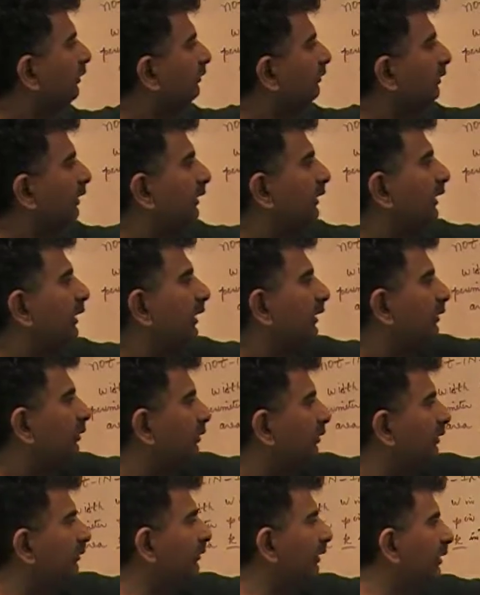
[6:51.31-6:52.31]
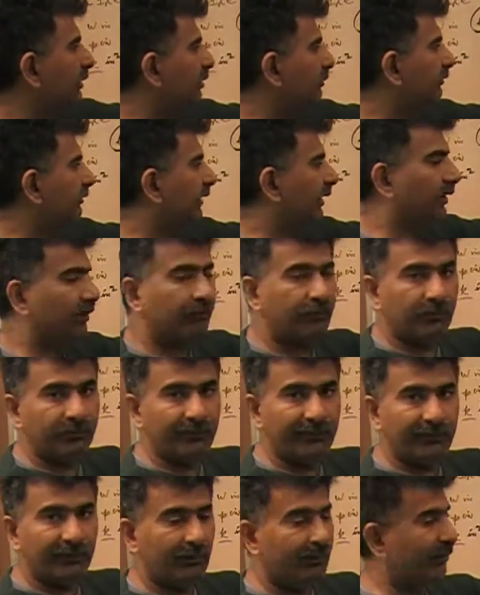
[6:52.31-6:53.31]
So then I took the value of the L from
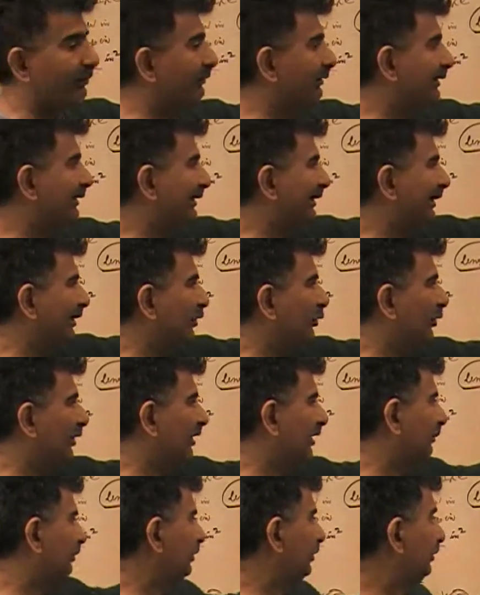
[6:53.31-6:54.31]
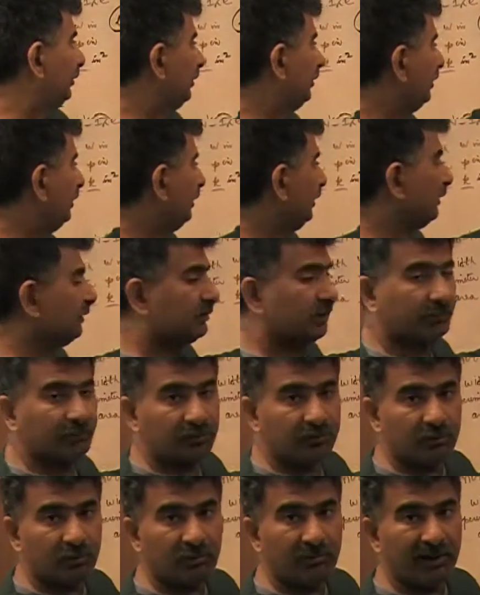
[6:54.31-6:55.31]
this equation, K over W,
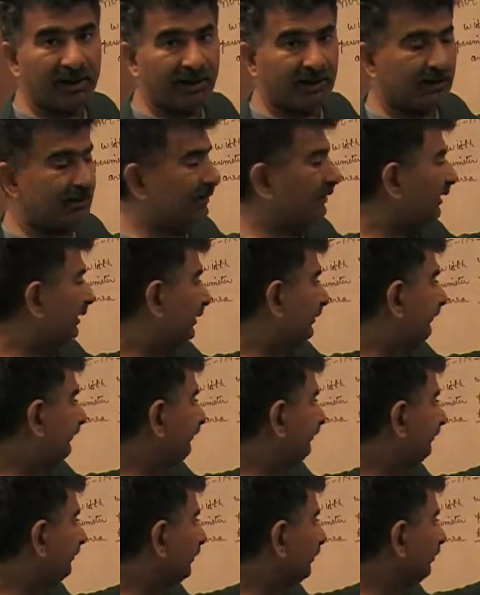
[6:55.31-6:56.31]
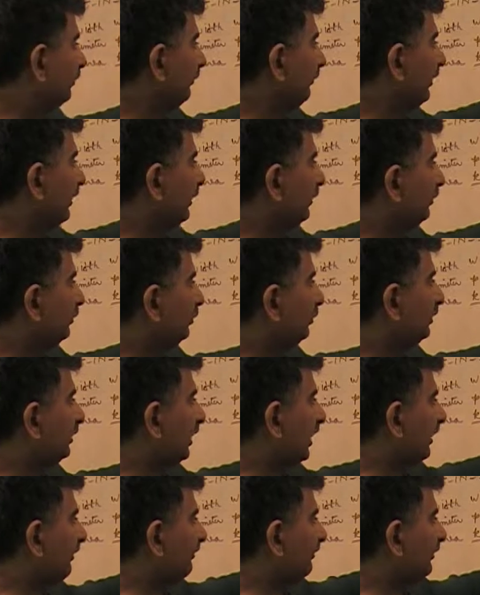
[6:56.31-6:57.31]
substitute back in here. So we get 2
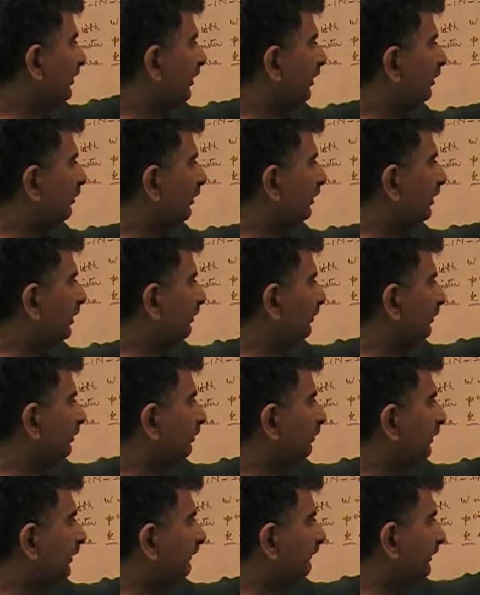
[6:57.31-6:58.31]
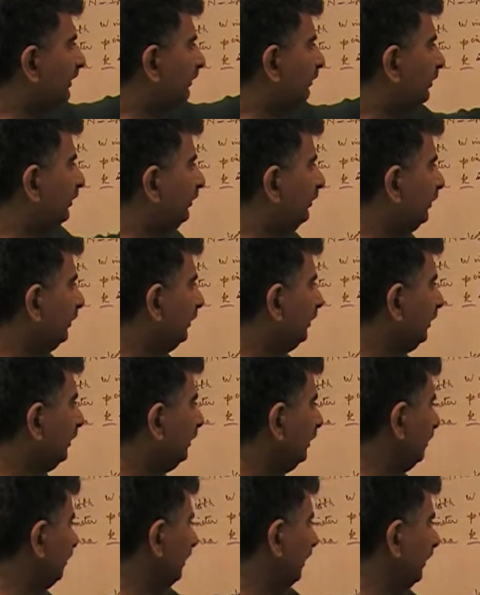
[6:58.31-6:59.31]
times K over W plus W,
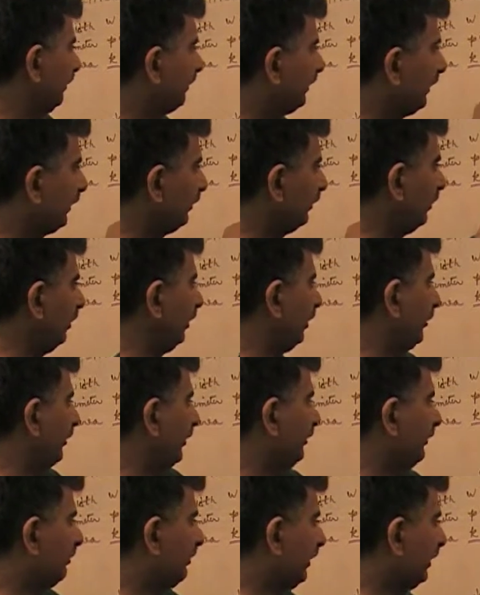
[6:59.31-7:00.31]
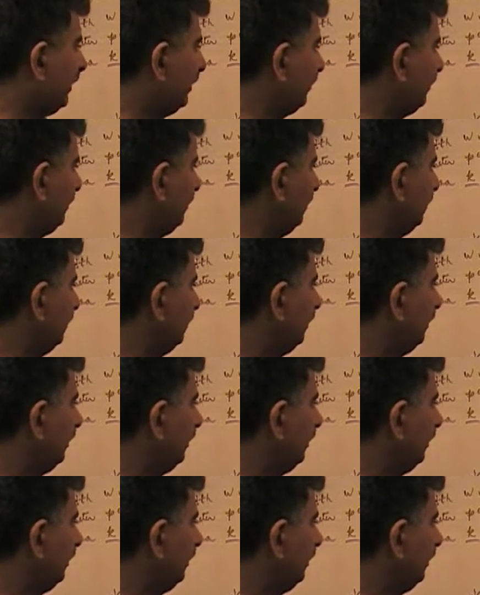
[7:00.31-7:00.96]
multiply the whole equation by W,